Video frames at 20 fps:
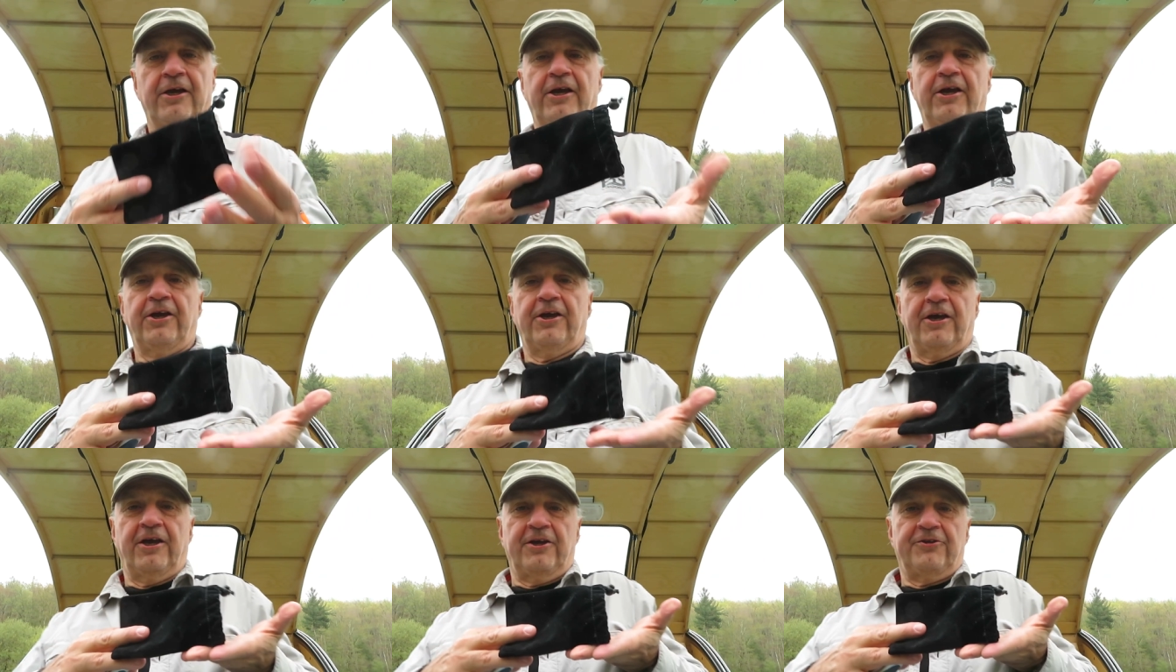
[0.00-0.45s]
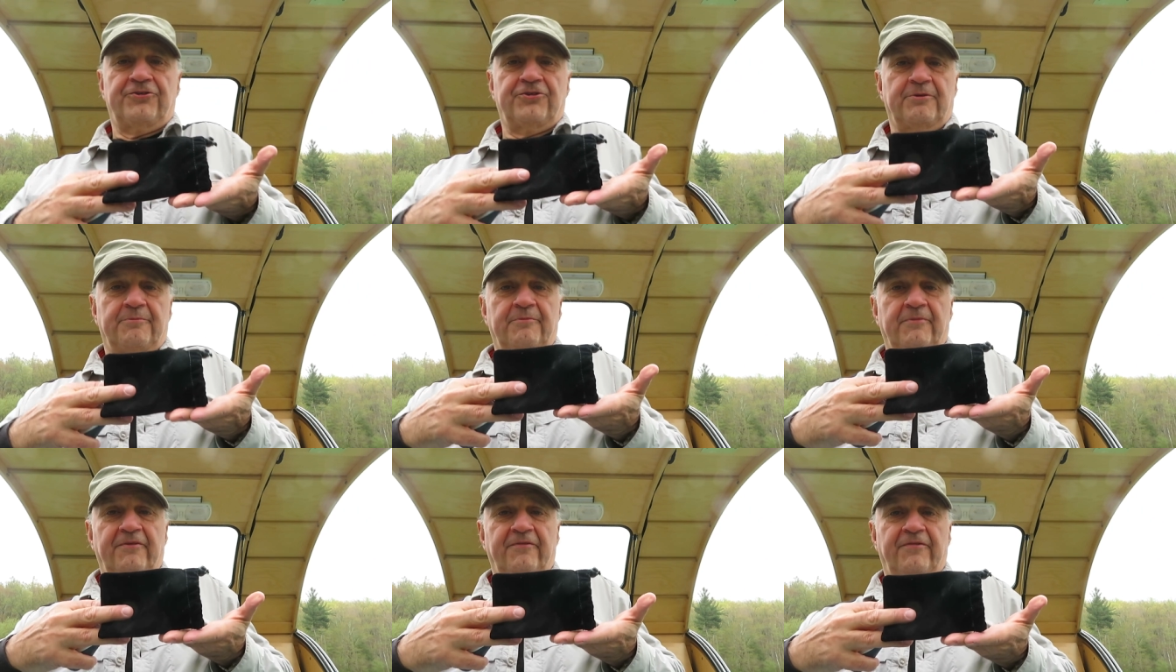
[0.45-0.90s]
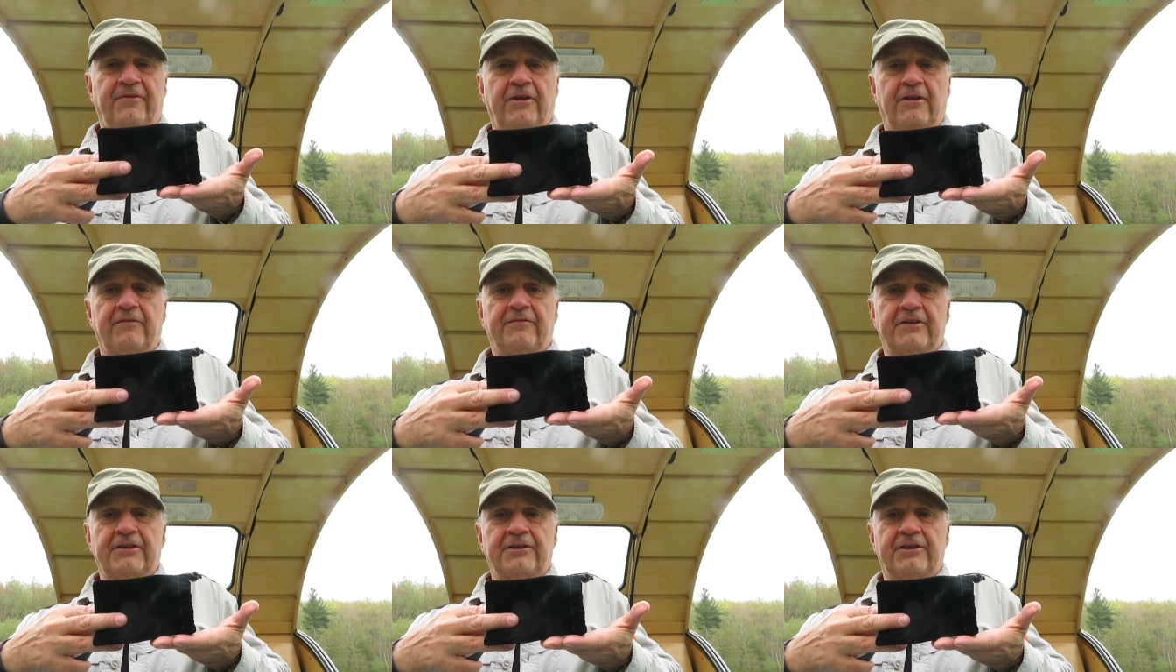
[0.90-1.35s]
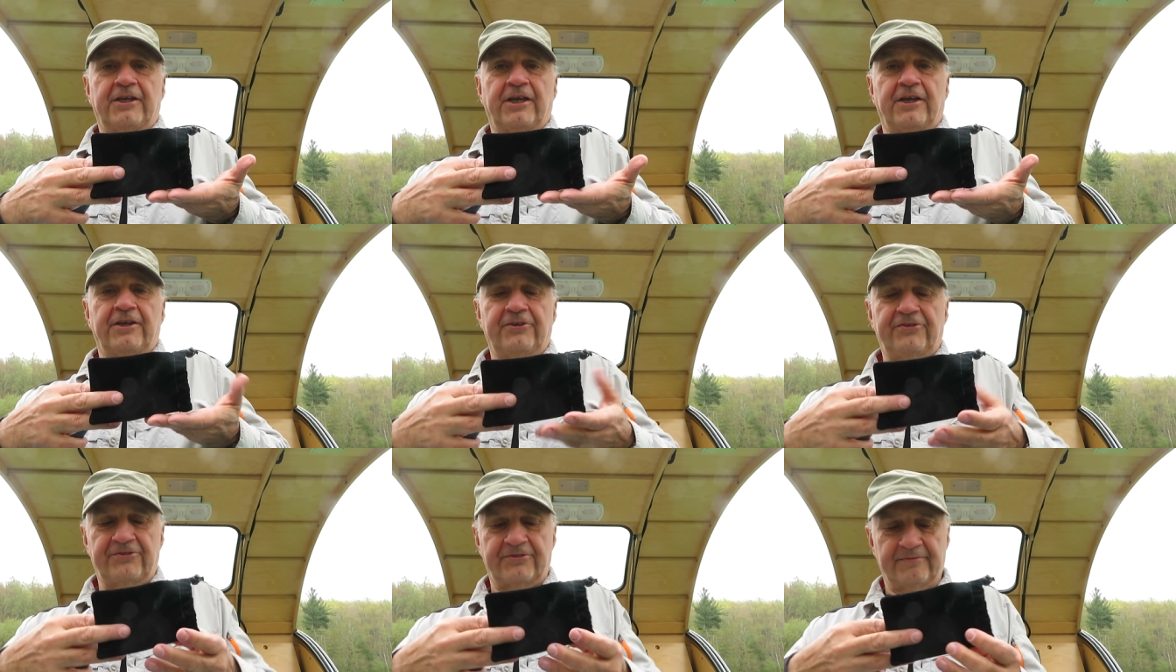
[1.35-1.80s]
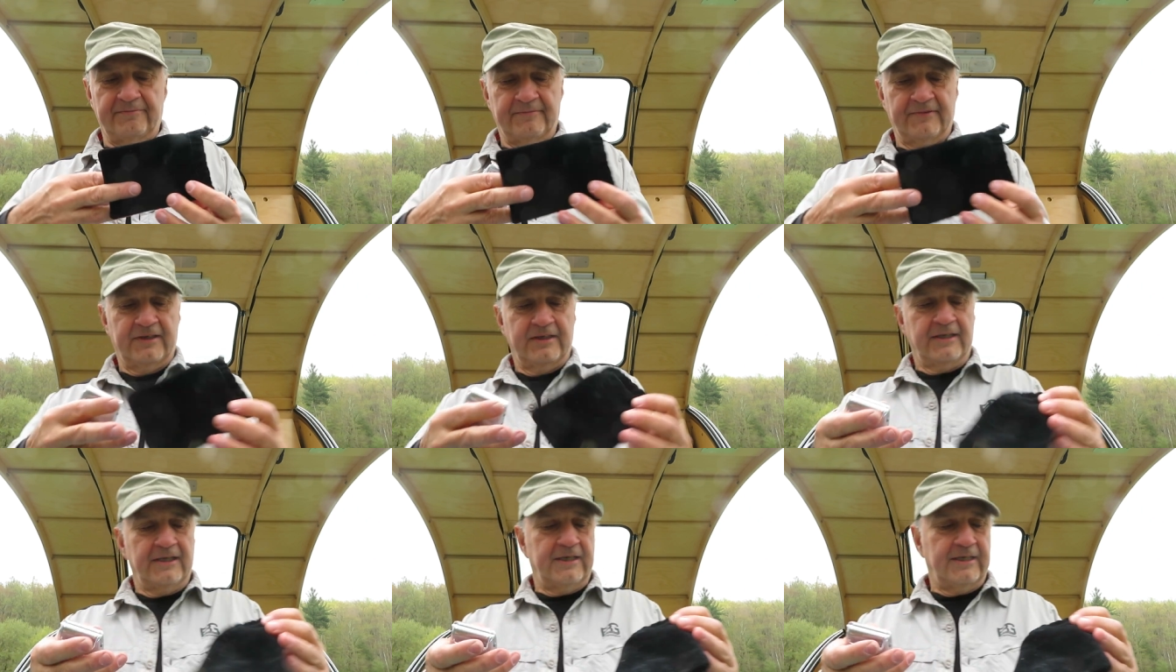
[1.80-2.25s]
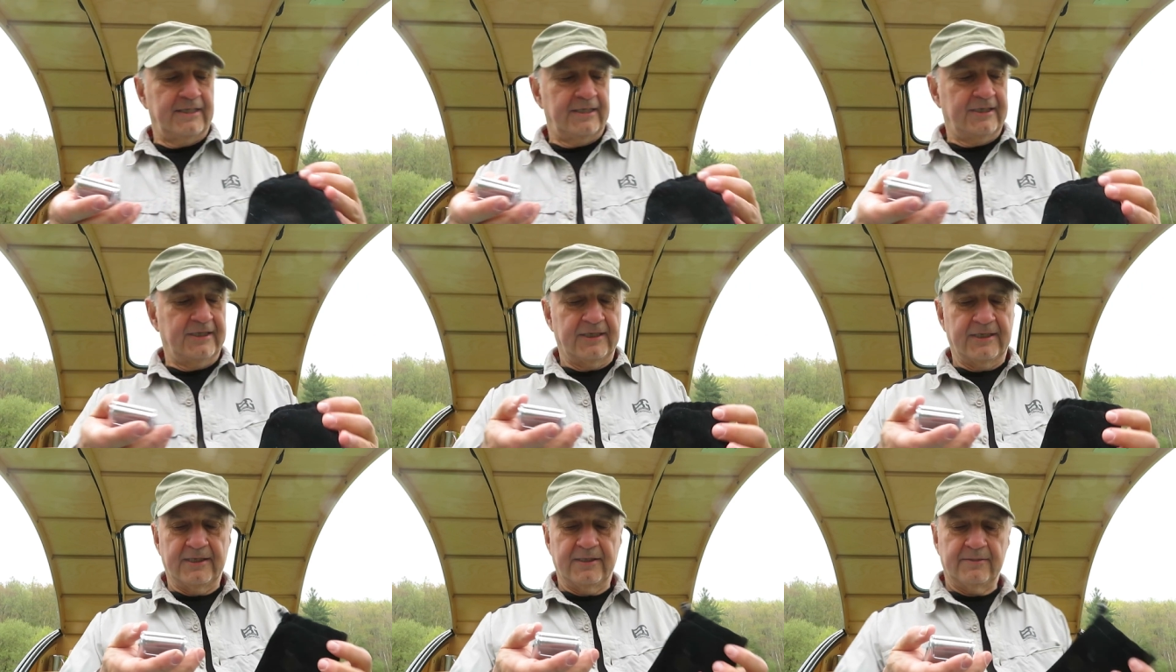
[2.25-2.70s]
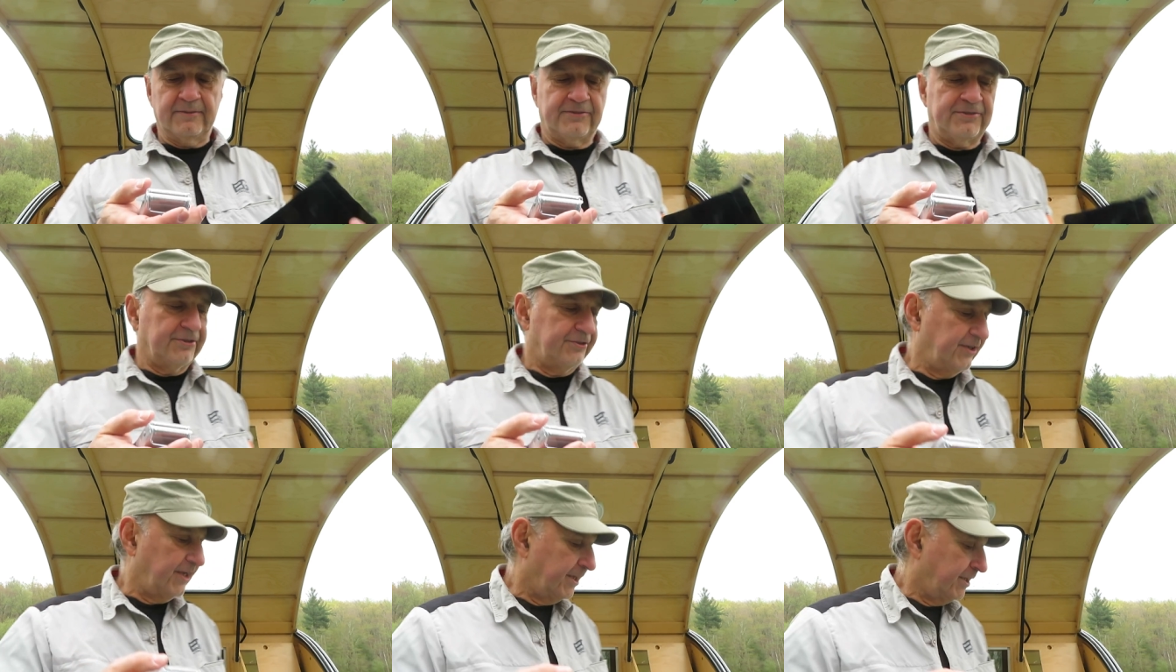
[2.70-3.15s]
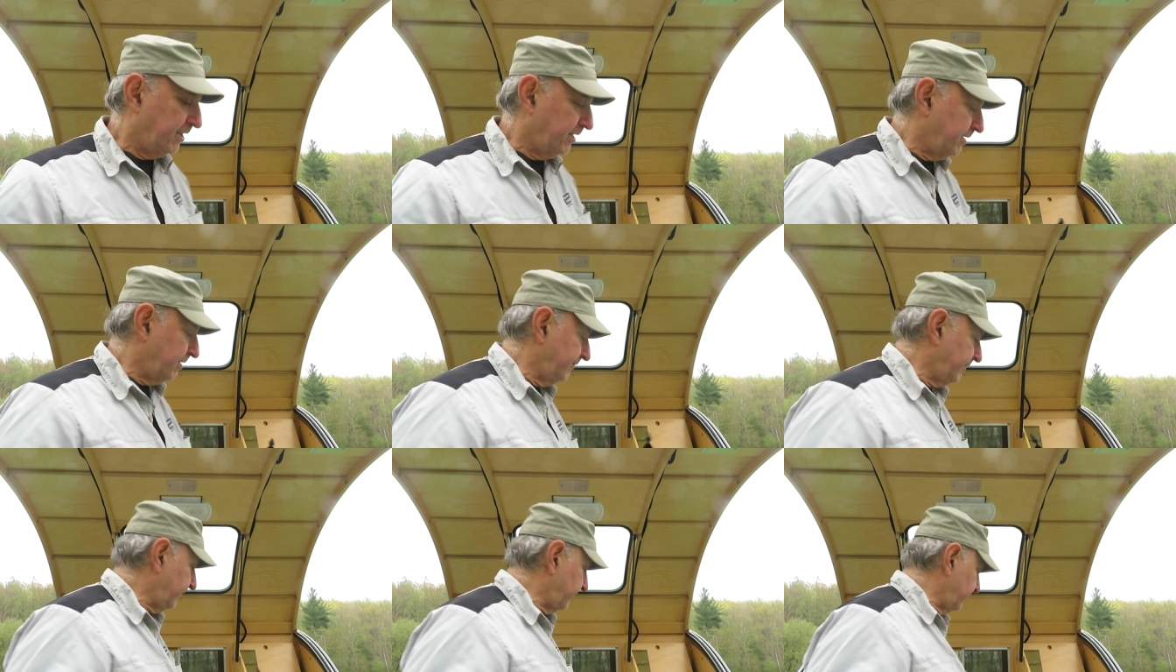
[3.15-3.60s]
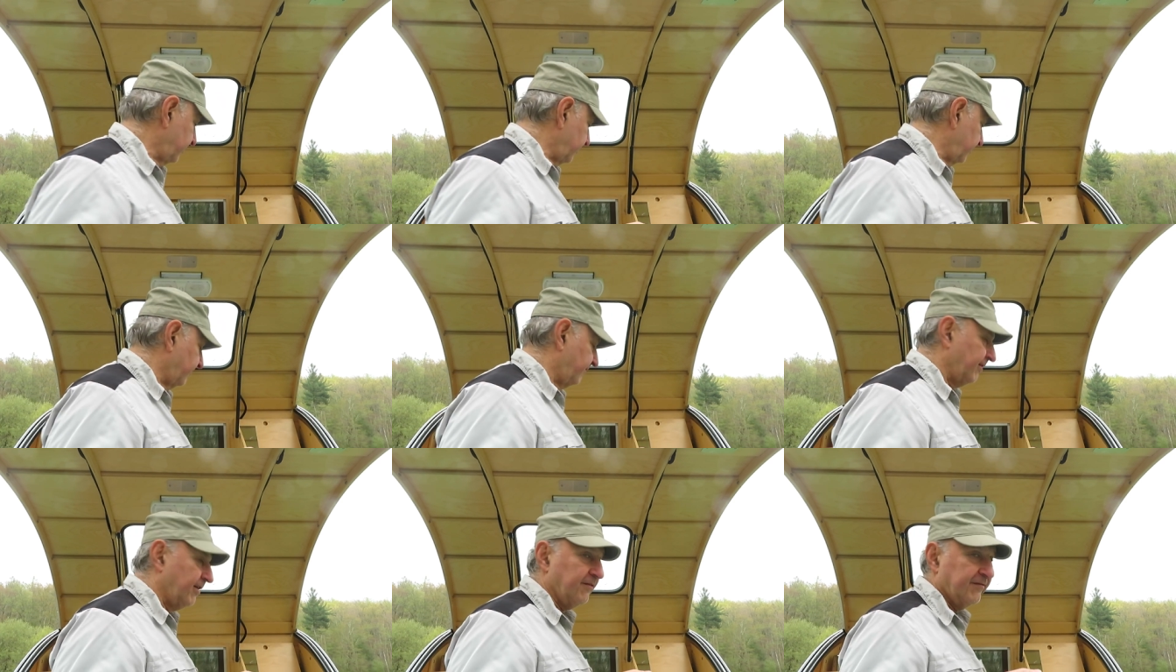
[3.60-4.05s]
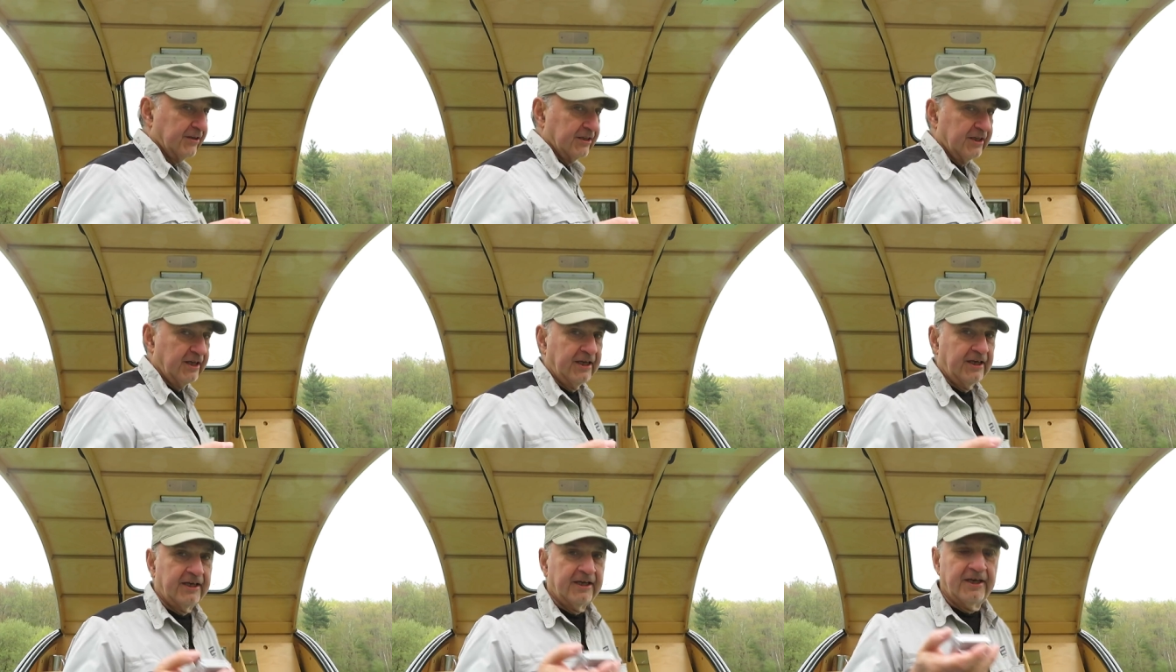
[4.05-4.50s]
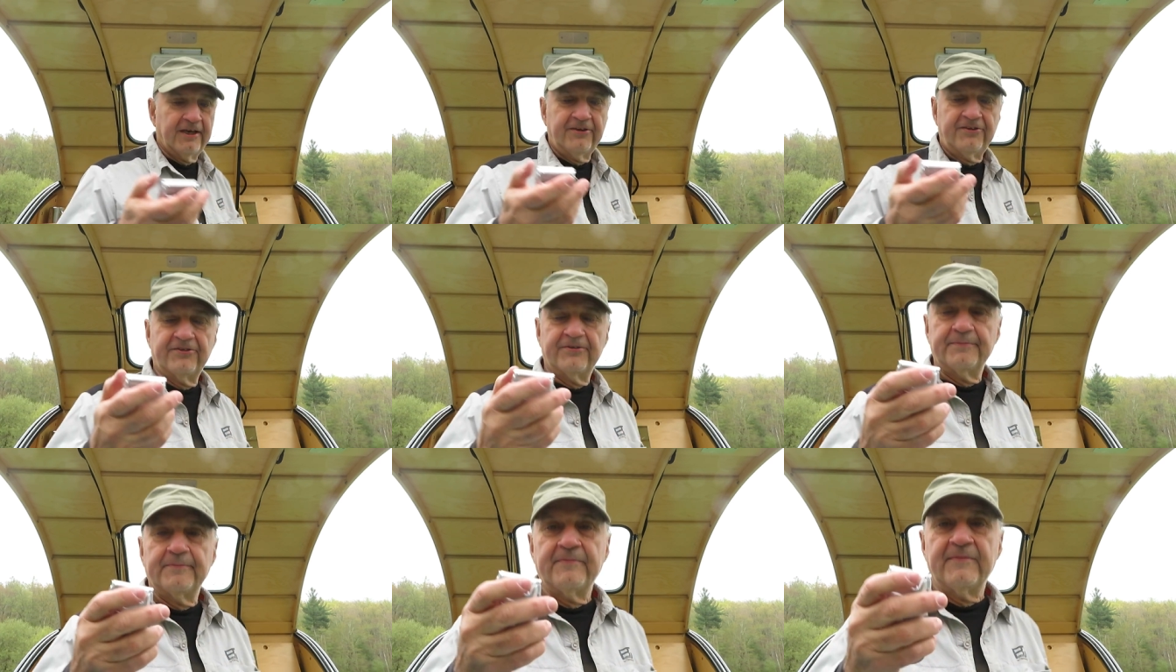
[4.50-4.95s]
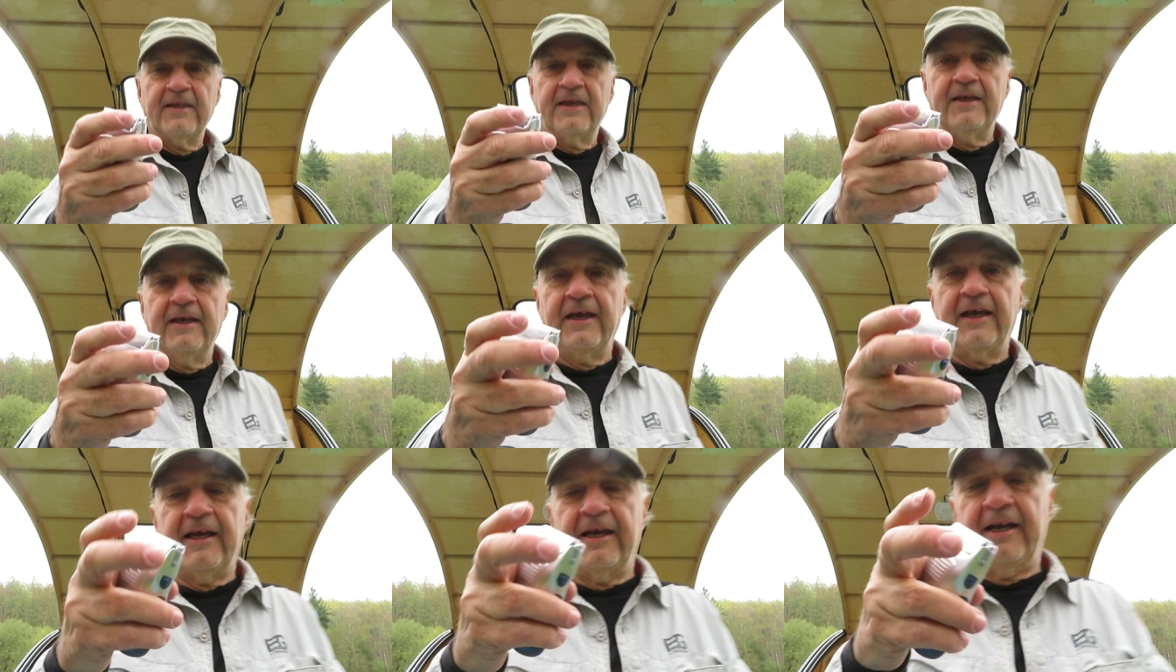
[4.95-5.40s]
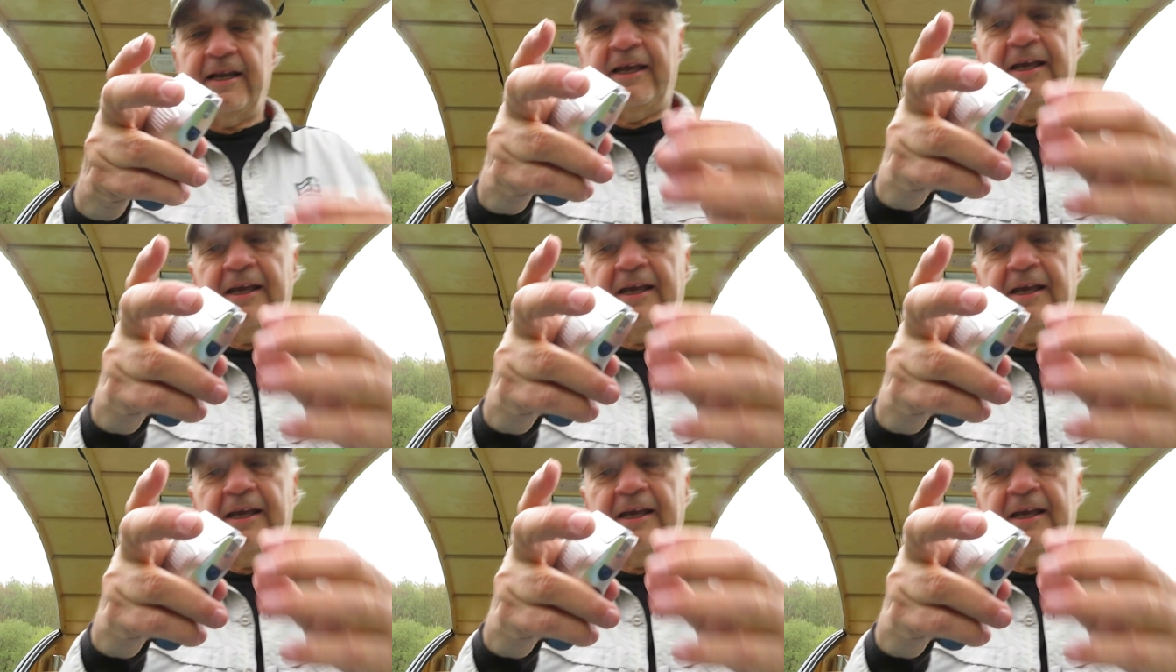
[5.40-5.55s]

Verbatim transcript: a handsome velvet case uh, to take care of it, or a velvet light case. And